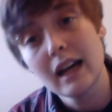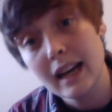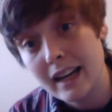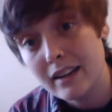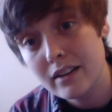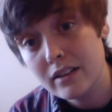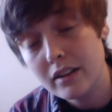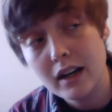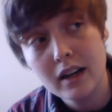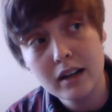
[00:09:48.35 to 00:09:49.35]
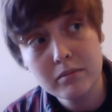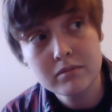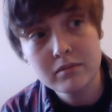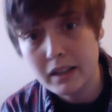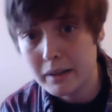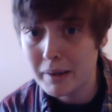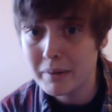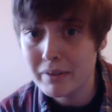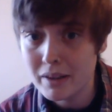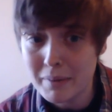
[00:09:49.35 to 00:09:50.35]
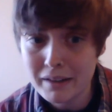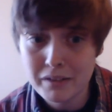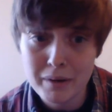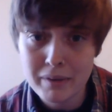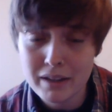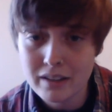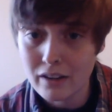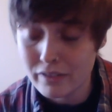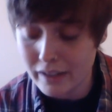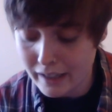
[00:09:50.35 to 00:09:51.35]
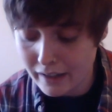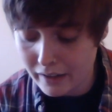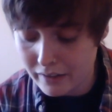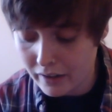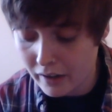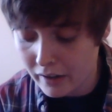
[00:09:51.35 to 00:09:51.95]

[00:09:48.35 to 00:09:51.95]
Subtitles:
And it made me feel the best about myself. And